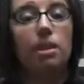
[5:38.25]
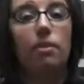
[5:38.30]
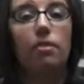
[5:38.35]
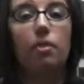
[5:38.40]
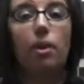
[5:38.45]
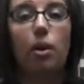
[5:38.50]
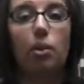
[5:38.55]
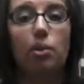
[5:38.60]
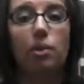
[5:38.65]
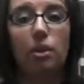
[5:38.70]
if
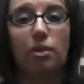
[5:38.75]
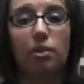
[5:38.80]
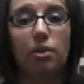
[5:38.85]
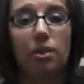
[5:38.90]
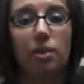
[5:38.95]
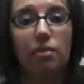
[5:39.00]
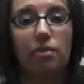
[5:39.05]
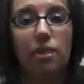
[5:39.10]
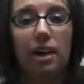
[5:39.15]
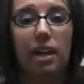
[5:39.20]
only
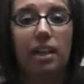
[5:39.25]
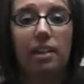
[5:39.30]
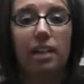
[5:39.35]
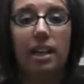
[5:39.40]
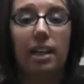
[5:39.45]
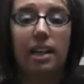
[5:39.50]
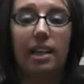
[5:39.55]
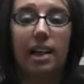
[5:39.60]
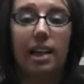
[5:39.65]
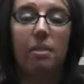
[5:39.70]
for the fact
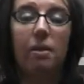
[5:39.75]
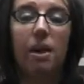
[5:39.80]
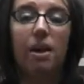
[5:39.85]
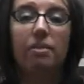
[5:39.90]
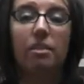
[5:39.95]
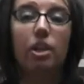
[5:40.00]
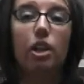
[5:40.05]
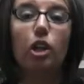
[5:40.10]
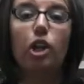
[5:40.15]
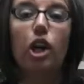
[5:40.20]
that I now
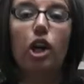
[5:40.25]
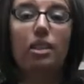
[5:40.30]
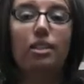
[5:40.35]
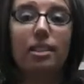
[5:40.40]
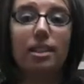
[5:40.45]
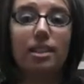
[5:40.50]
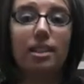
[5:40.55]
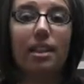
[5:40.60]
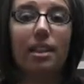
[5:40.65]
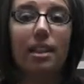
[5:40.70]
have a
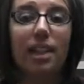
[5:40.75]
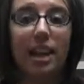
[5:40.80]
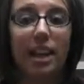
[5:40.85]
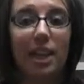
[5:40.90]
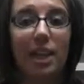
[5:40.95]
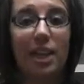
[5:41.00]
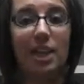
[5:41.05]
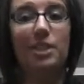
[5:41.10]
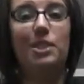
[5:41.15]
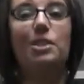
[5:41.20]
closet that
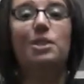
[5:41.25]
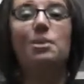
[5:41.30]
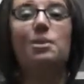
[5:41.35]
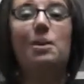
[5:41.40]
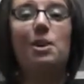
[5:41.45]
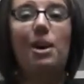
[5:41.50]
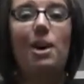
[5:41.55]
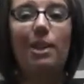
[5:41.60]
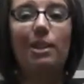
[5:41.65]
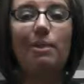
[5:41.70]
I can
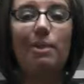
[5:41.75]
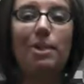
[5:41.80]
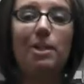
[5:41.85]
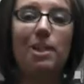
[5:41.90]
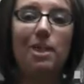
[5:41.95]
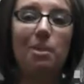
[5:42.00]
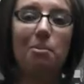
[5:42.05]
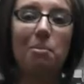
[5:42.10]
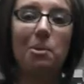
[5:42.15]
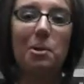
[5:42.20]
store all of the
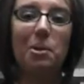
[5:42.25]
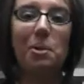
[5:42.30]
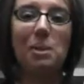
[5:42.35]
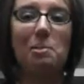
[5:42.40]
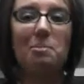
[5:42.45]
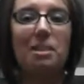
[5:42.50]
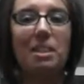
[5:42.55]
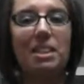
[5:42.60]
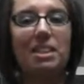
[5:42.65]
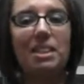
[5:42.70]
teen
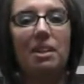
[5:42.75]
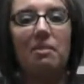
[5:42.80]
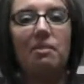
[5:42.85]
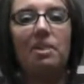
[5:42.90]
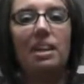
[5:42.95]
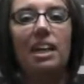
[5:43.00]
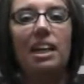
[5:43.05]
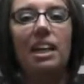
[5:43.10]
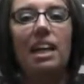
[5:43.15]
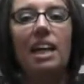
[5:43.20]
programming stuff
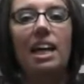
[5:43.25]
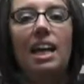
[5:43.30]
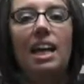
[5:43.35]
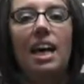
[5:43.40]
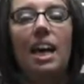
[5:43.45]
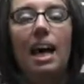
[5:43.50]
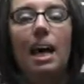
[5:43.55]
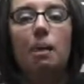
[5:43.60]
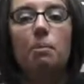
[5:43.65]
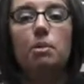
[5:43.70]

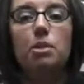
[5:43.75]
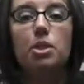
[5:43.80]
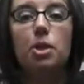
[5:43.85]
in.